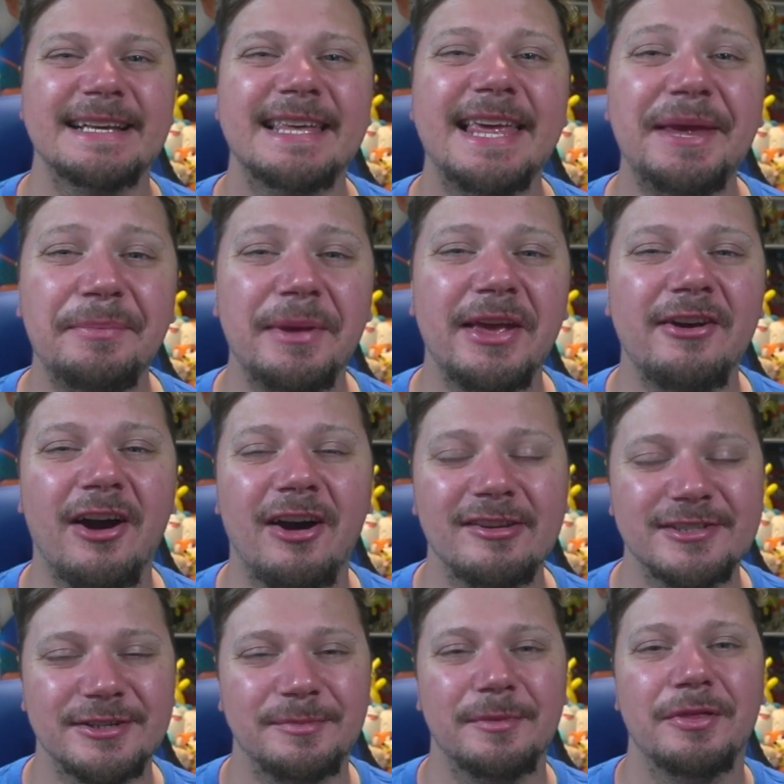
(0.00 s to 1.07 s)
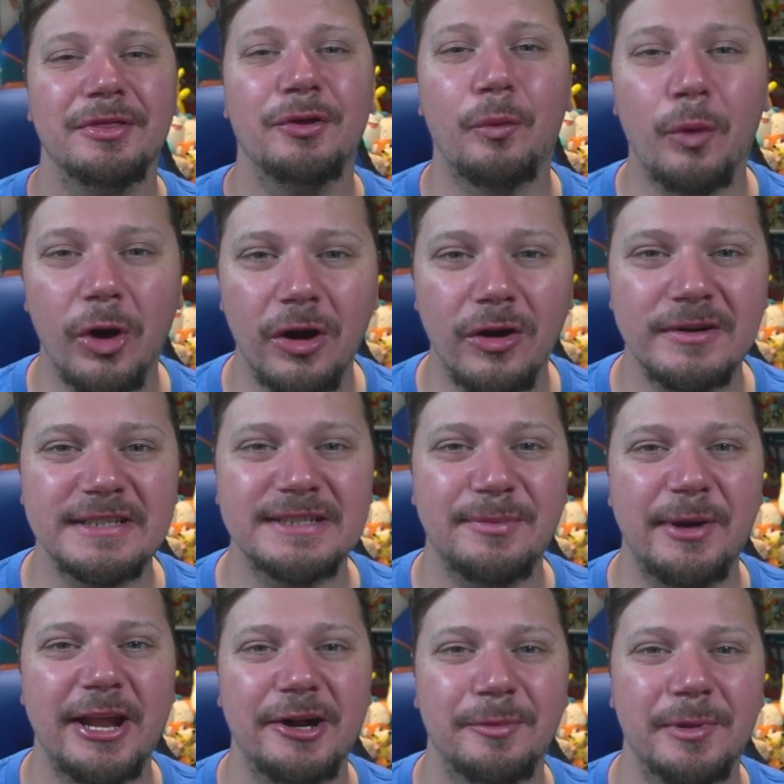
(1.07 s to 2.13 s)
Keep being awesome. The world is a
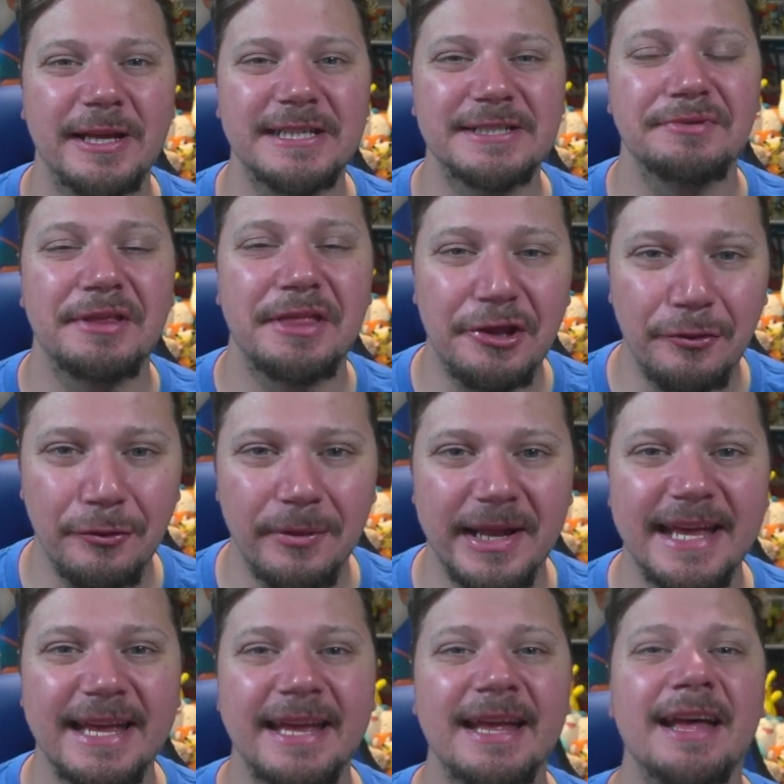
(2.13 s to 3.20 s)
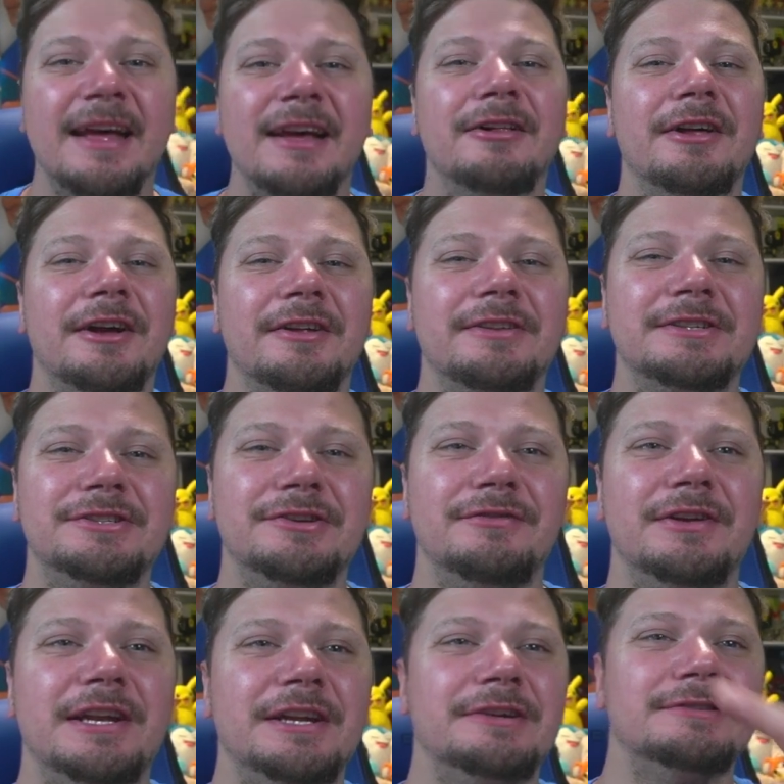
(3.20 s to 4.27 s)
better place with you in it. Click on the two
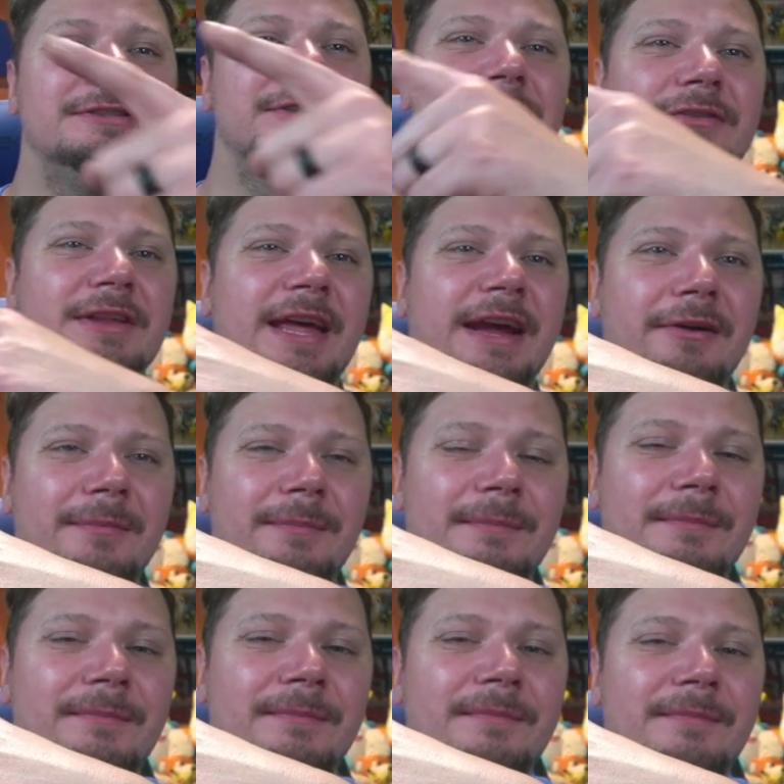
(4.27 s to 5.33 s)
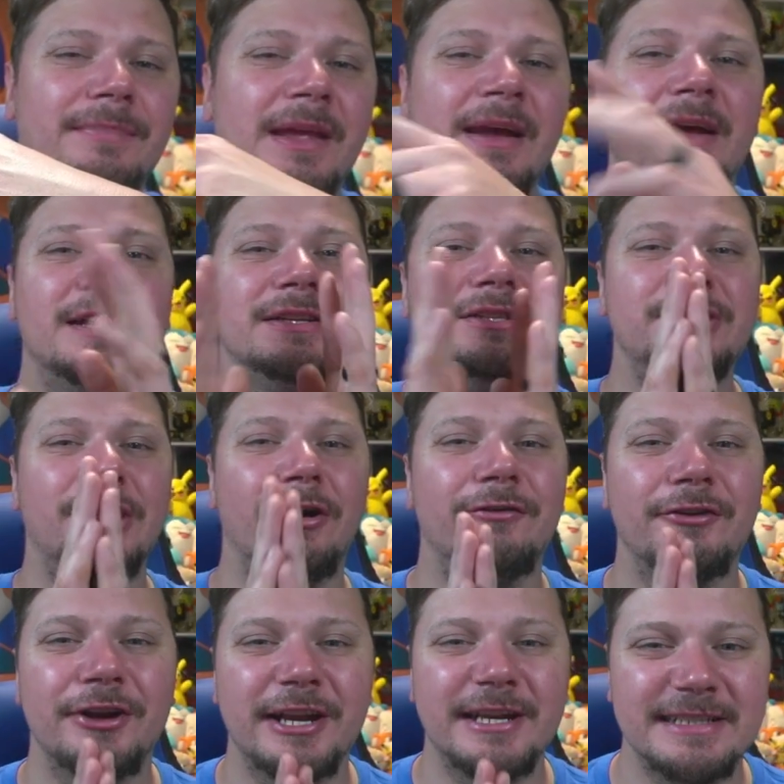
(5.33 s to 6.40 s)
videos over there. Don't
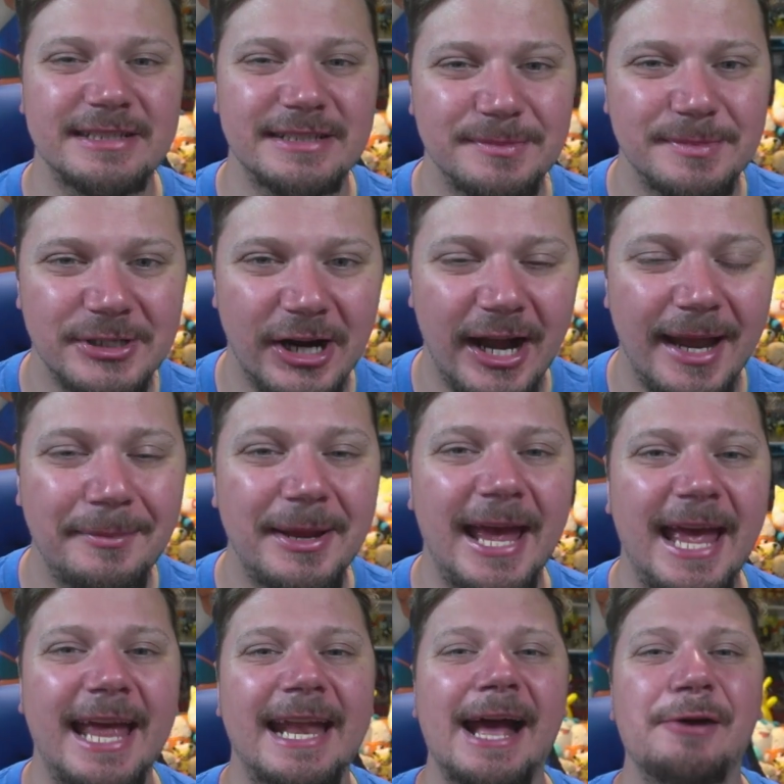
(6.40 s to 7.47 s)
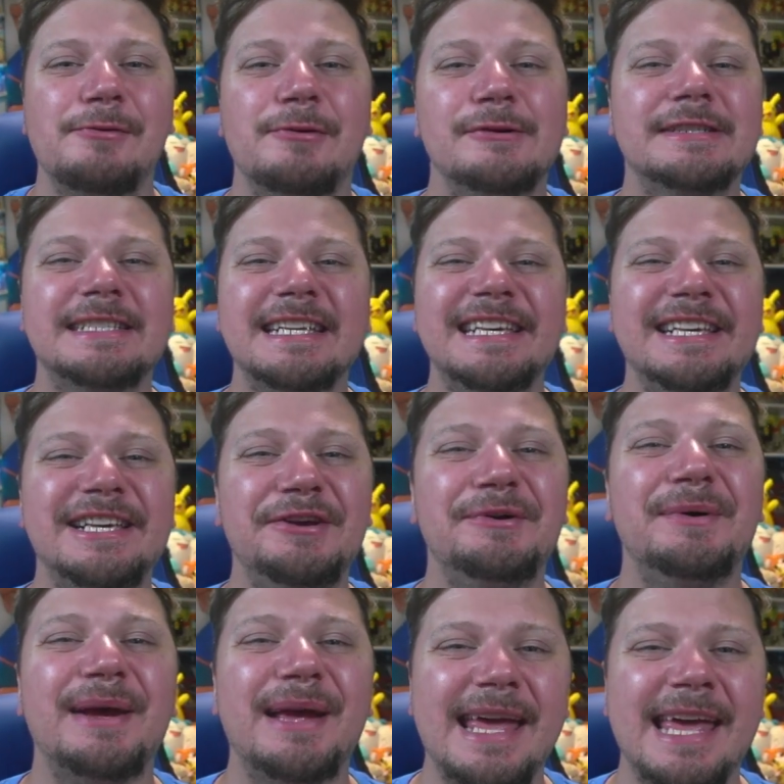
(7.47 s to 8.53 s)
forget to subscribe, and I will see
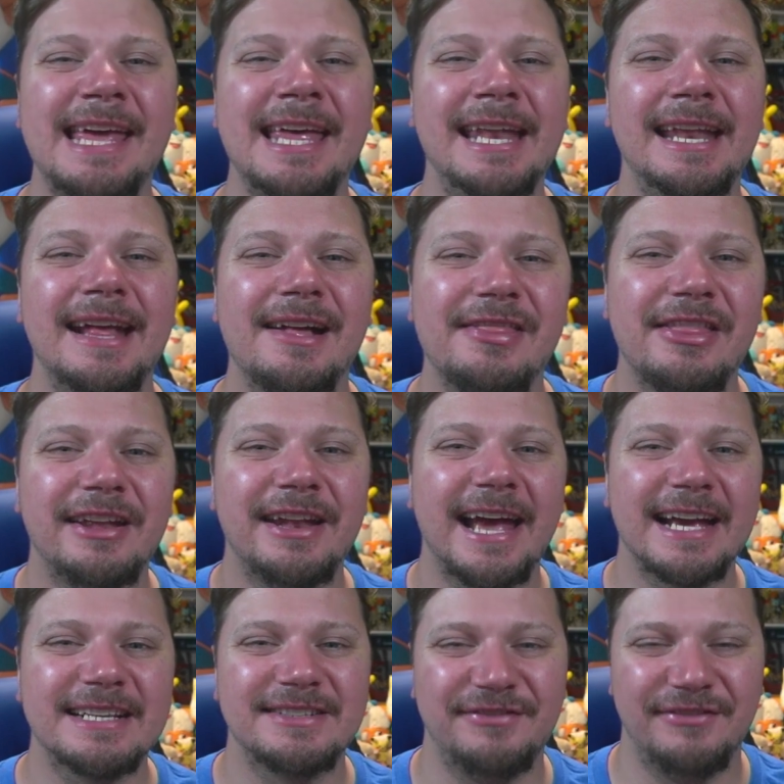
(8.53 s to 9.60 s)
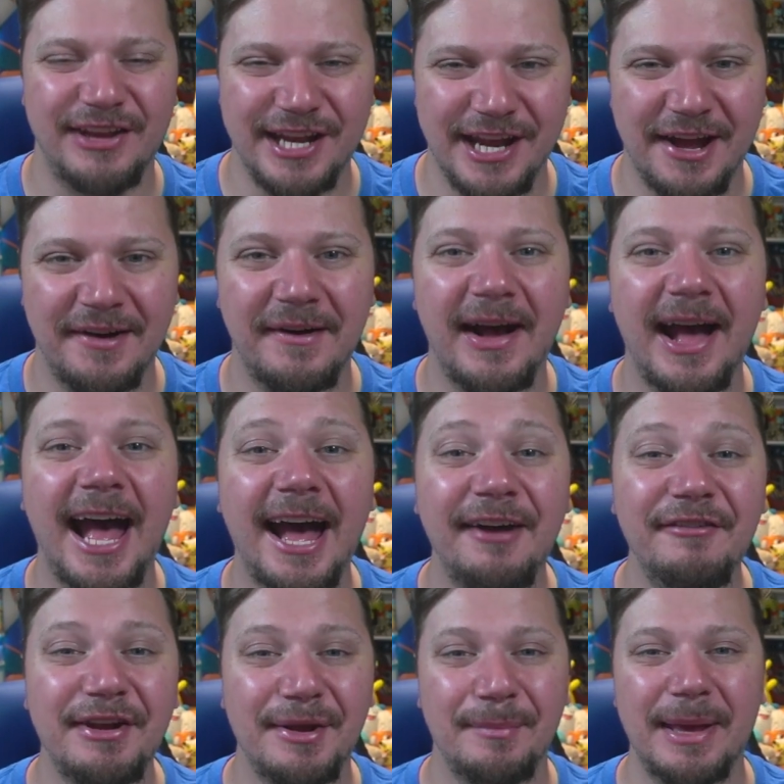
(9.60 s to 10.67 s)
you in the next video. Have
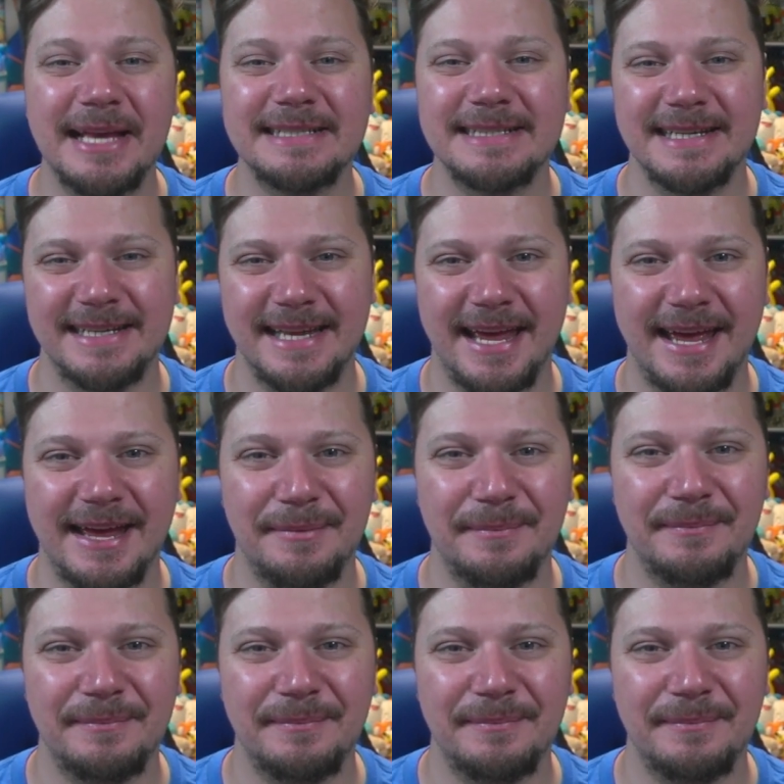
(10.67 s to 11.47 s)
an amazing day.